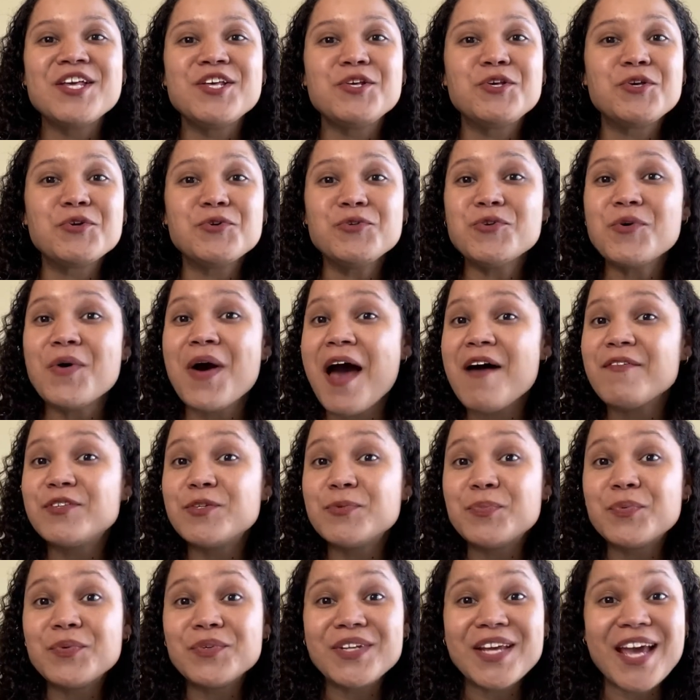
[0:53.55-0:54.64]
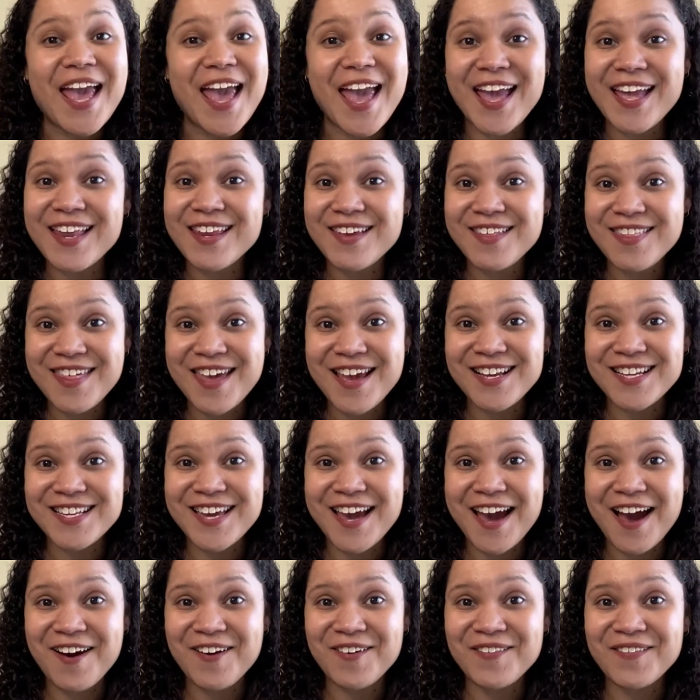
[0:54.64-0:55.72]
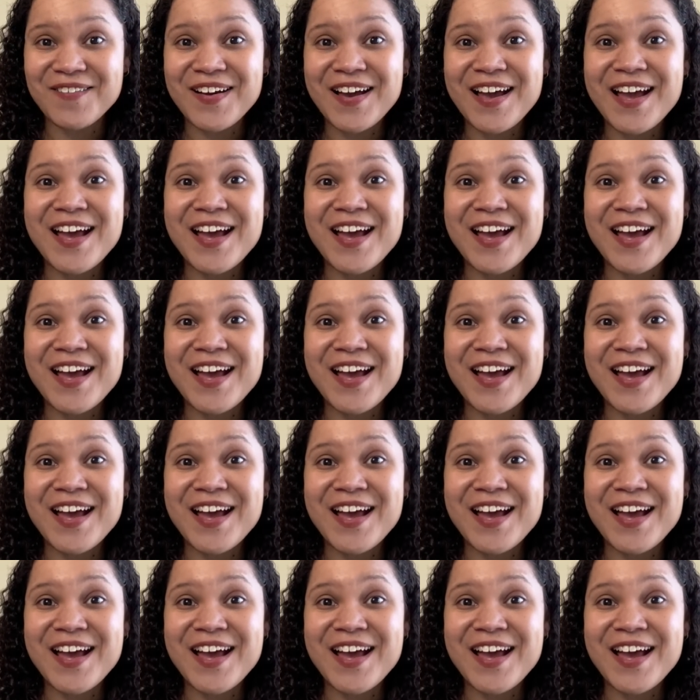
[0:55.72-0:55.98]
you don't have to put anything down.